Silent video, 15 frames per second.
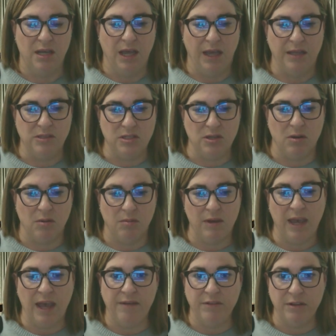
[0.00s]
And so we
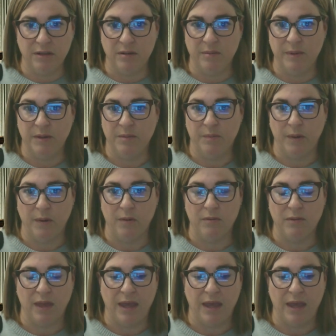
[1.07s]
have a little bit of both.